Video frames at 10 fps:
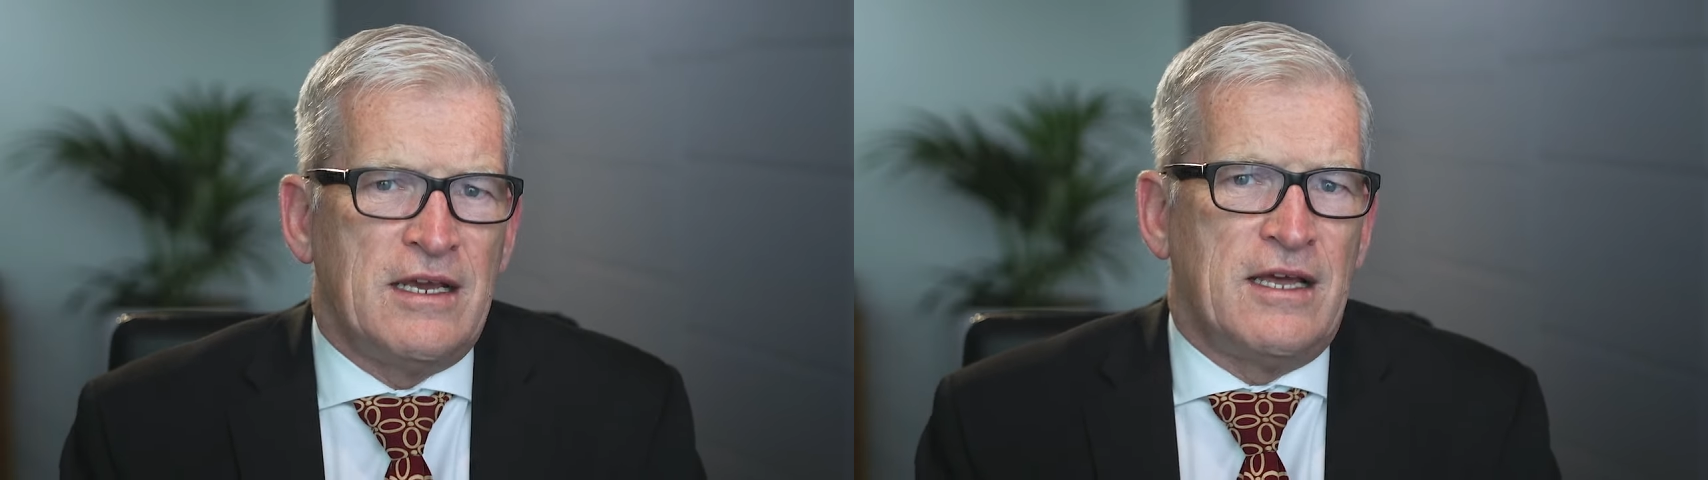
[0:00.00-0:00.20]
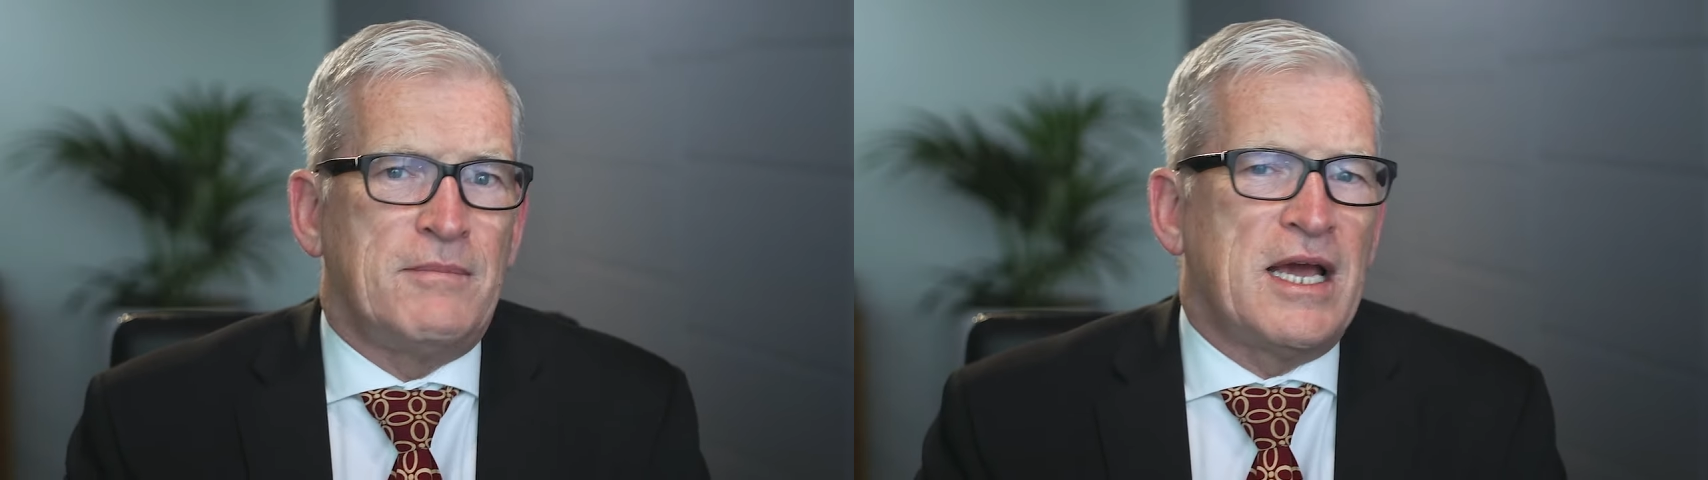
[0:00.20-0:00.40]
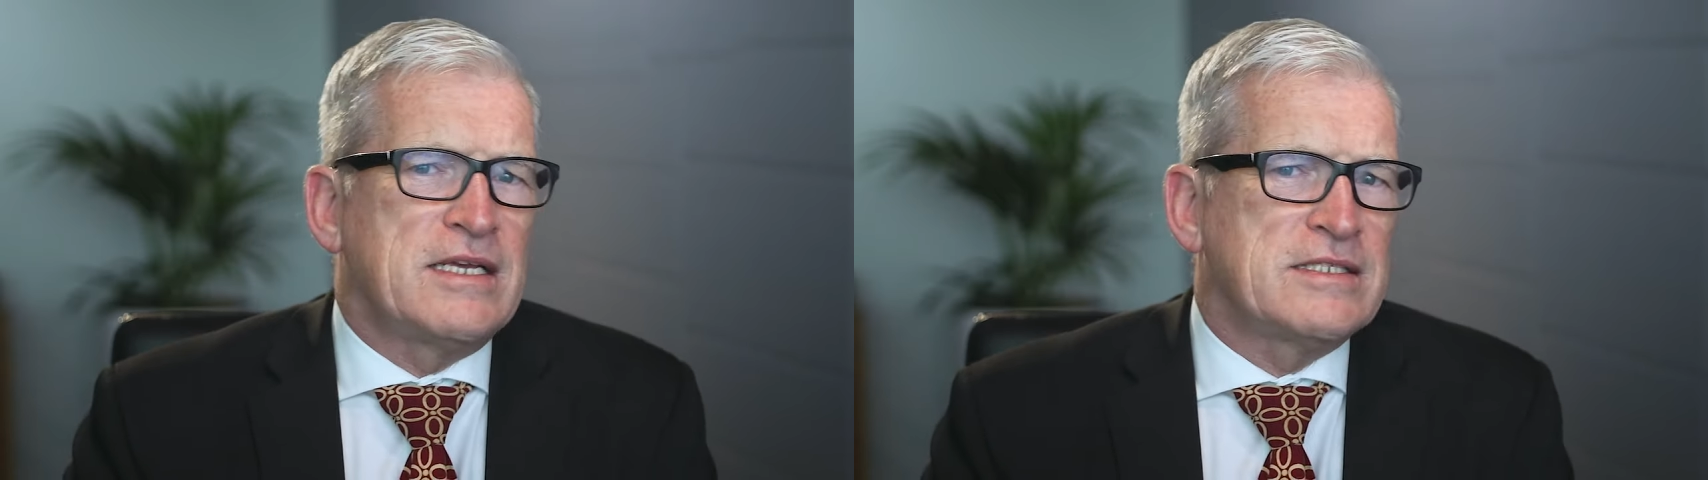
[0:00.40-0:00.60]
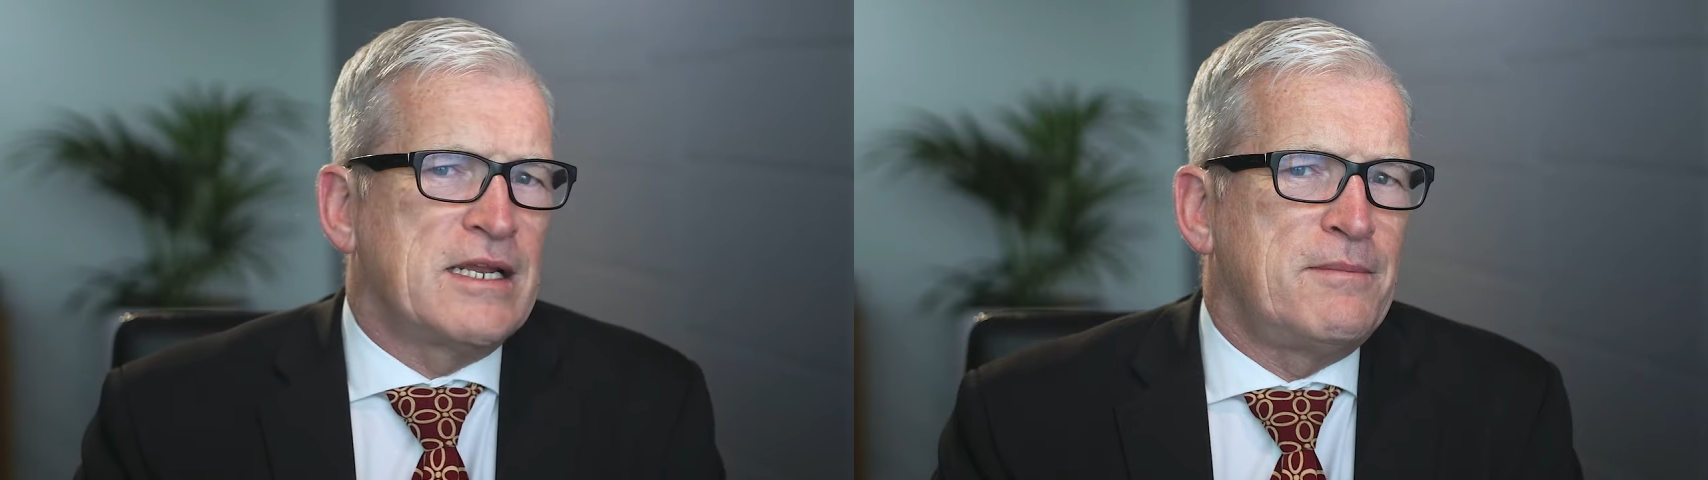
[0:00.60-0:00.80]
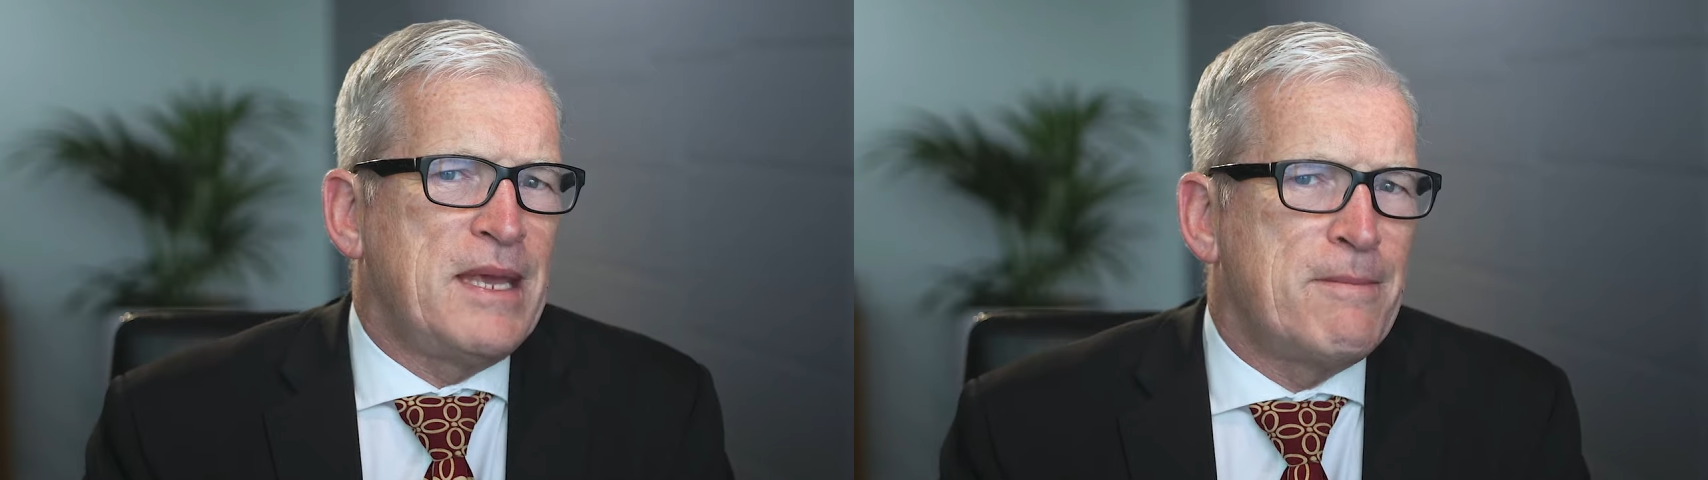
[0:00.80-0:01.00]
And the market's
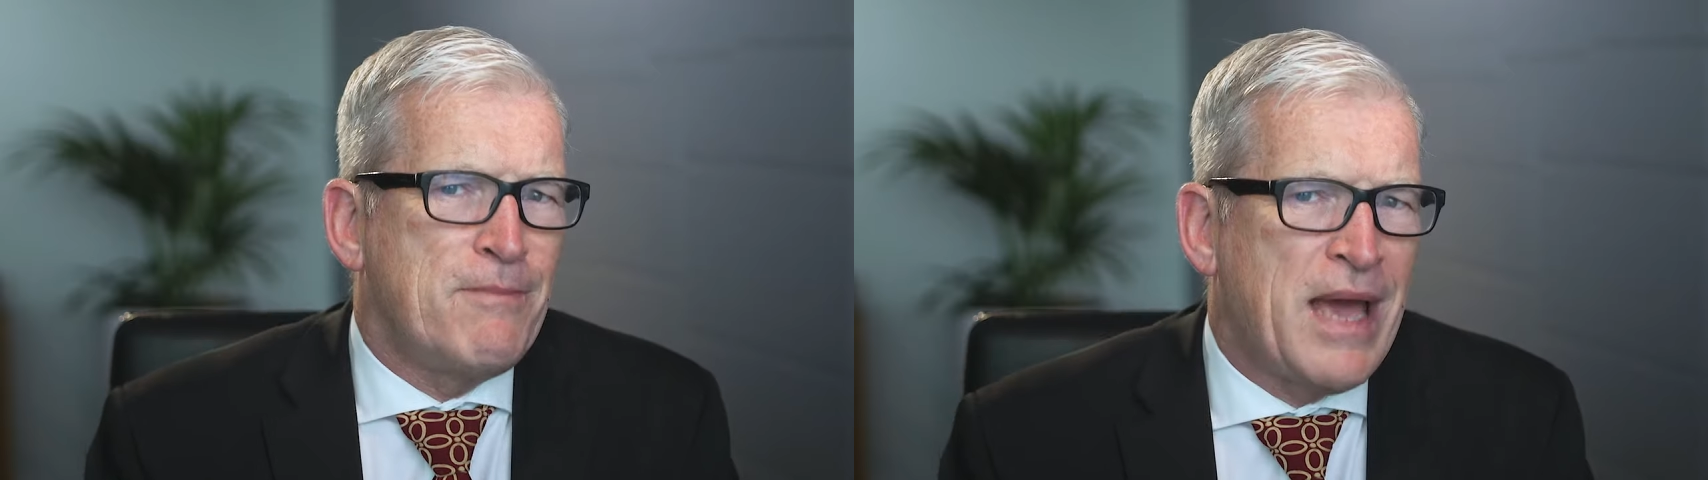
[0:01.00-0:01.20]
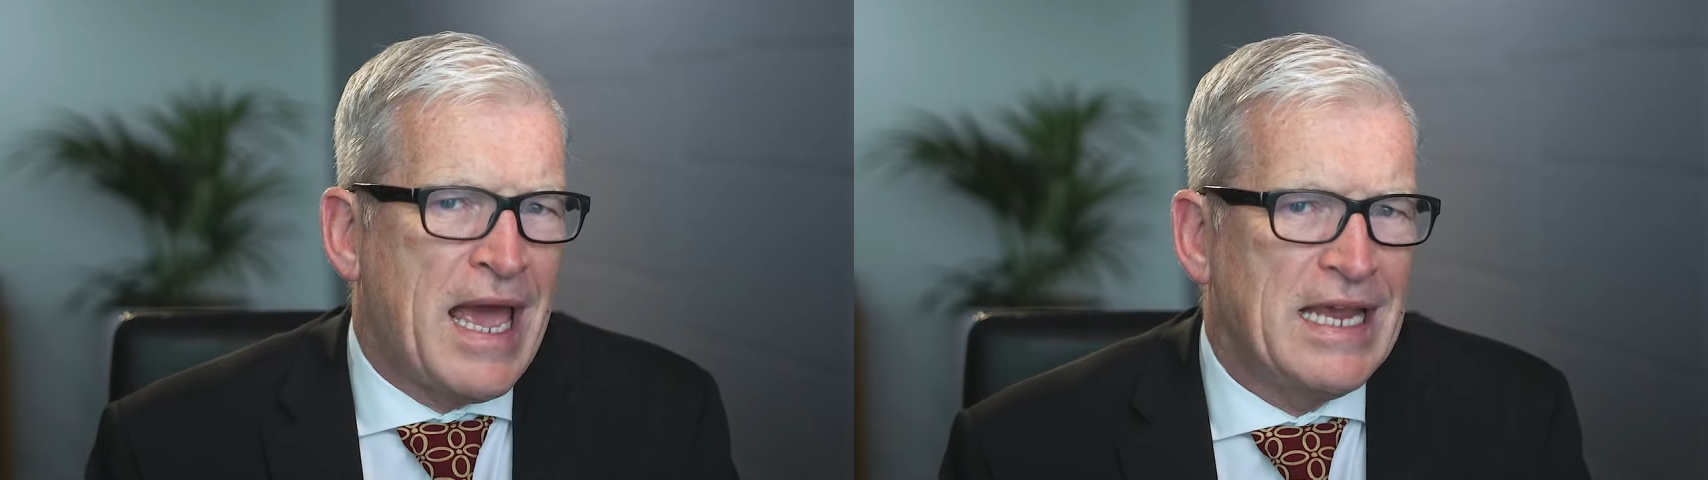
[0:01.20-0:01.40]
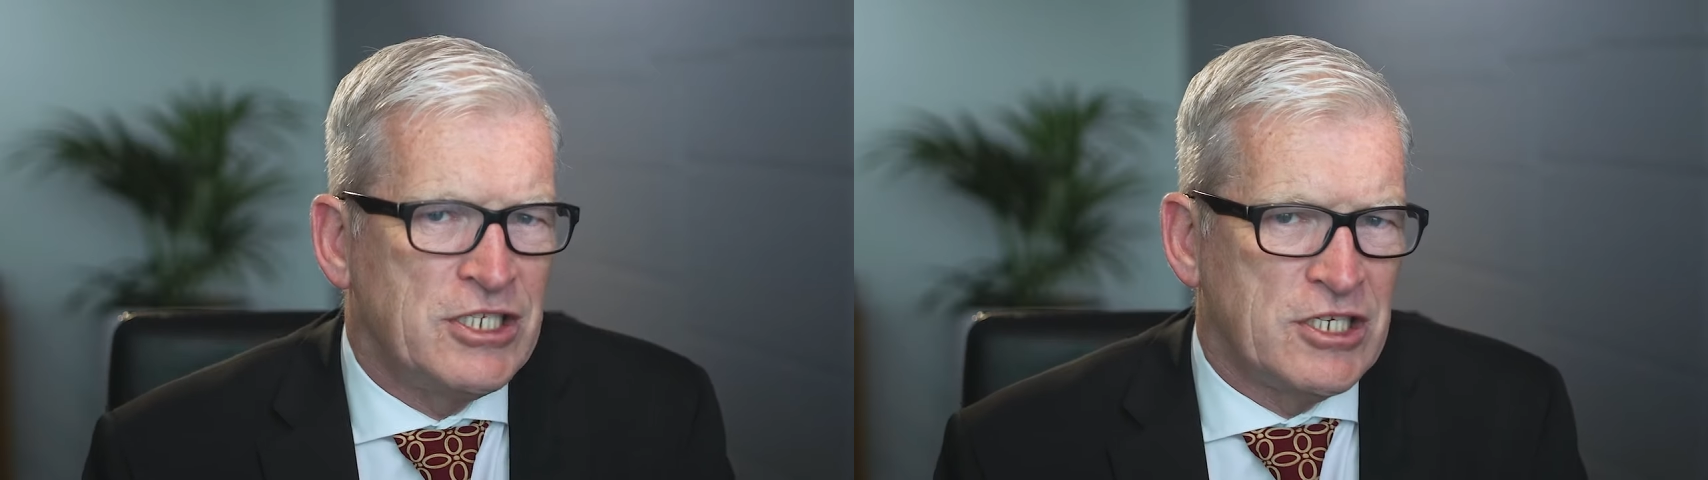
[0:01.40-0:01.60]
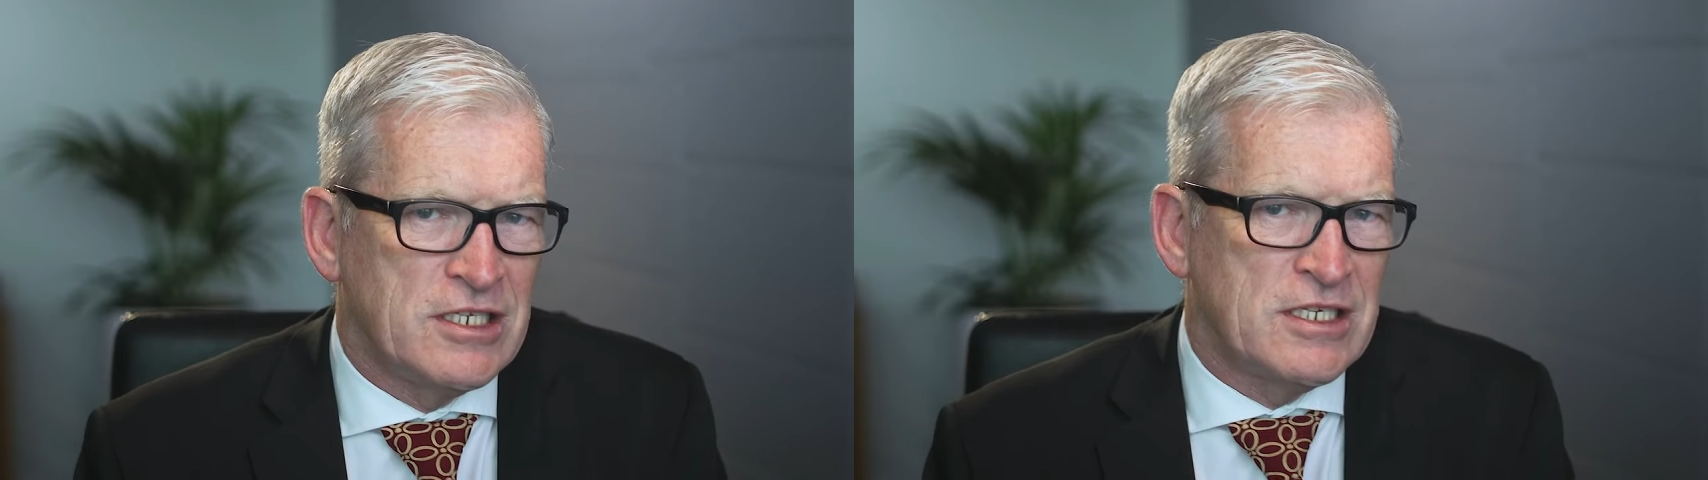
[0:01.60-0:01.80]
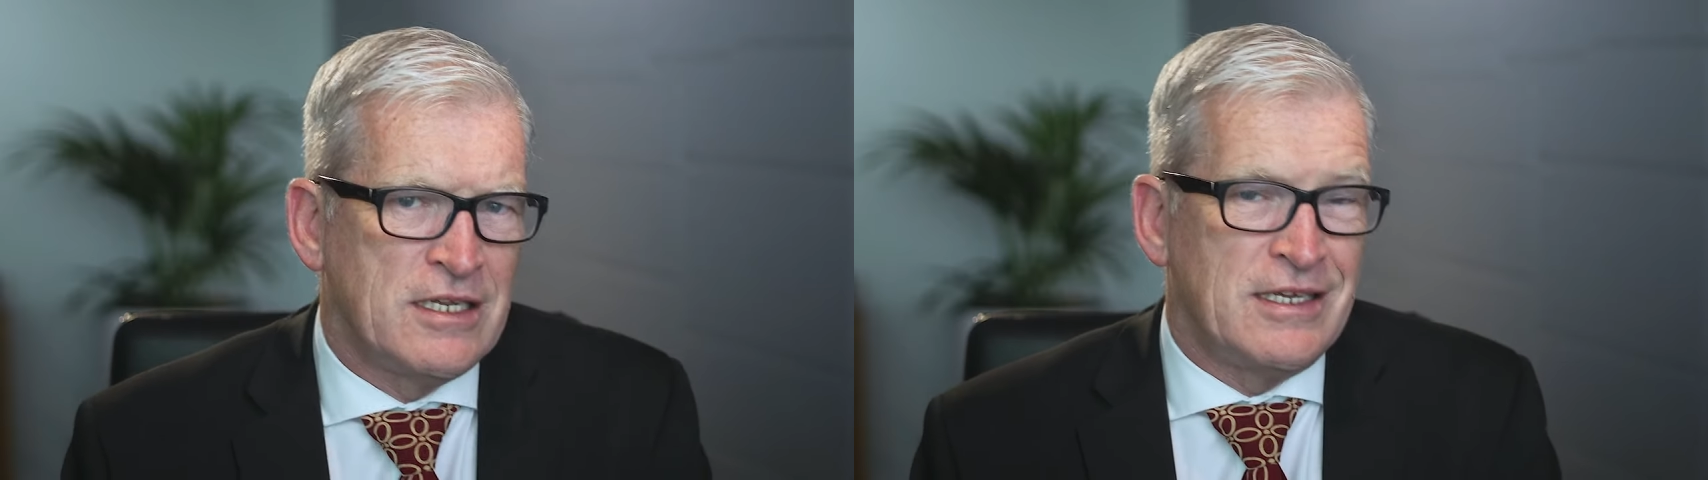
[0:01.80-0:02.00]
going to be impatient